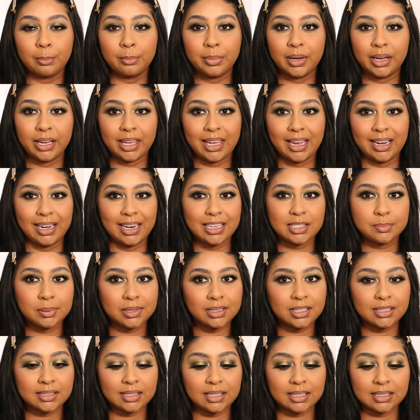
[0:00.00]
But yeah, let's
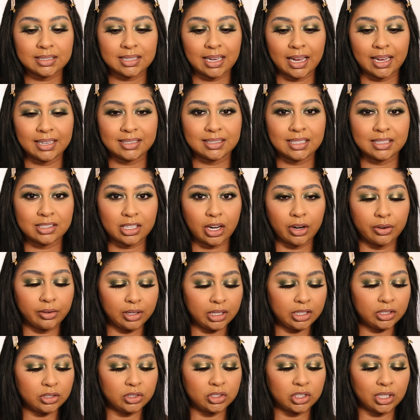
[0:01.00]
put this to the test. It's
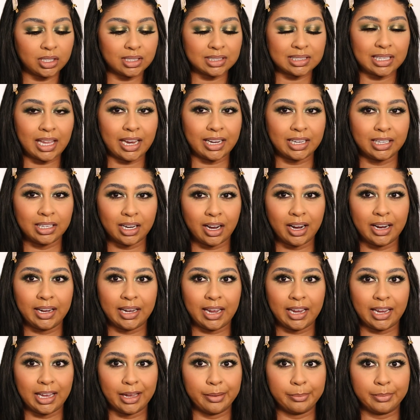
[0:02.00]
currently just like nine
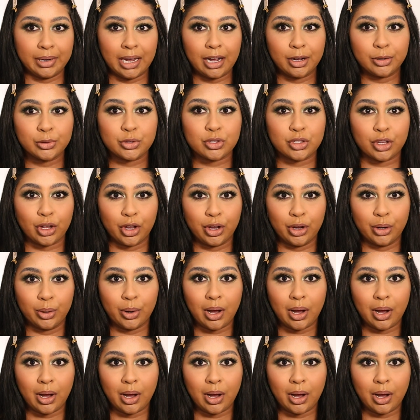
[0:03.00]
A M now, so